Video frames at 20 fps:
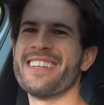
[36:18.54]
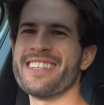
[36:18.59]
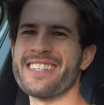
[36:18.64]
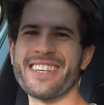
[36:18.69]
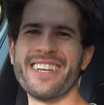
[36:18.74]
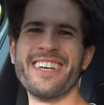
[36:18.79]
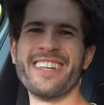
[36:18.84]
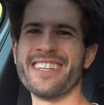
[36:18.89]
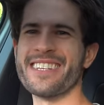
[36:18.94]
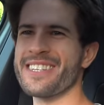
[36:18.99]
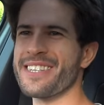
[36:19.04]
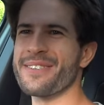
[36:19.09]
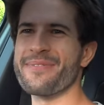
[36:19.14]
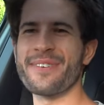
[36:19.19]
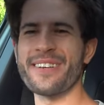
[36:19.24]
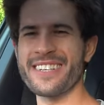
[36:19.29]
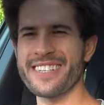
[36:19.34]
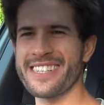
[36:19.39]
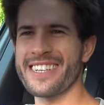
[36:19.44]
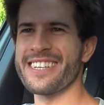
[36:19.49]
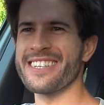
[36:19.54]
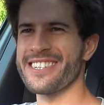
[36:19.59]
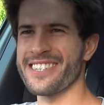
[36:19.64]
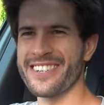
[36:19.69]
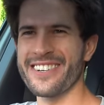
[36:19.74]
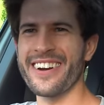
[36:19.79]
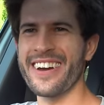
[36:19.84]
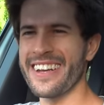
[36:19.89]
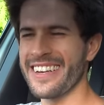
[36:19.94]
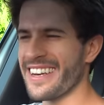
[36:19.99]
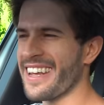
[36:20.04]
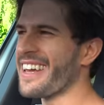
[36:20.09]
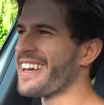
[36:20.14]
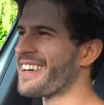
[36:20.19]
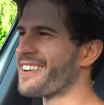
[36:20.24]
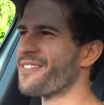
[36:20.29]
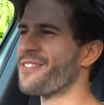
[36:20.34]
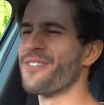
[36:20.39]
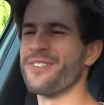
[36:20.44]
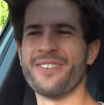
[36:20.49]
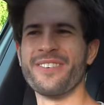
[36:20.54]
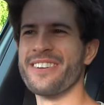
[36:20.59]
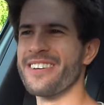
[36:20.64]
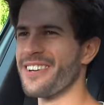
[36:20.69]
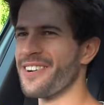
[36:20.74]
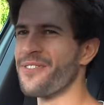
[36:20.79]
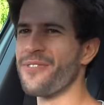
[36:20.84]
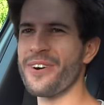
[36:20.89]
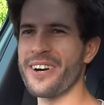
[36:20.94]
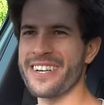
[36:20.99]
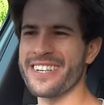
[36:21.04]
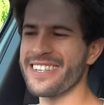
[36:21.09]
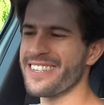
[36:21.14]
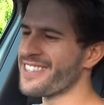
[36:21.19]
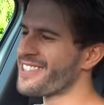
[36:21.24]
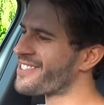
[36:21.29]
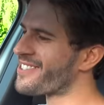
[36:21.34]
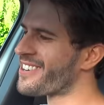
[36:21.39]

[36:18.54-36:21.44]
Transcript: this, this has been such a great day. You know, what could go